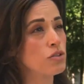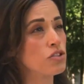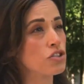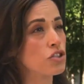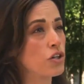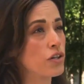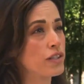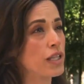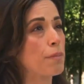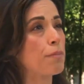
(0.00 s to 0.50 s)
to
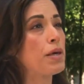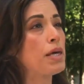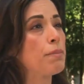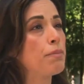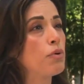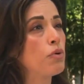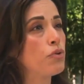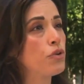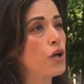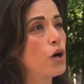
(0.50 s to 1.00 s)
ensuring that
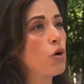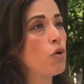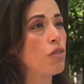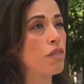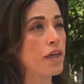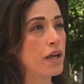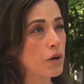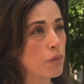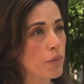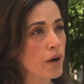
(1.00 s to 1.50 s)
people know
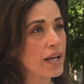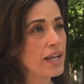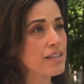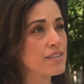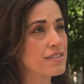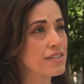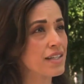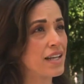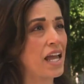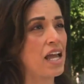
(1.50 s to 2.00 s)
their
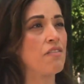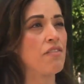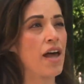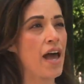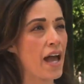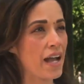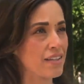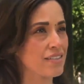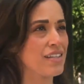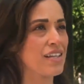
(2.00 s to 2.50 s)
rights and have
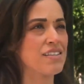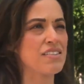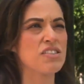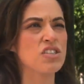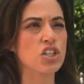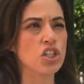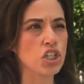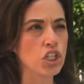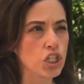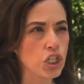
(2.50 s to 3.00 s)
access
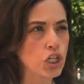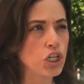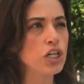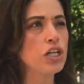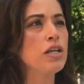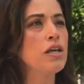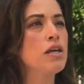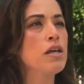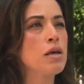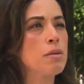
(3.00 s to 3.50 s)
to
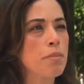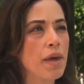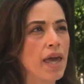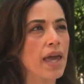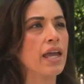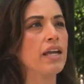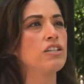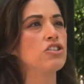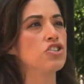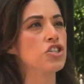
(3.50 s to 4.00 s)
good
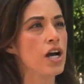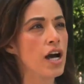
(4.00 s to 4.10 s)
paying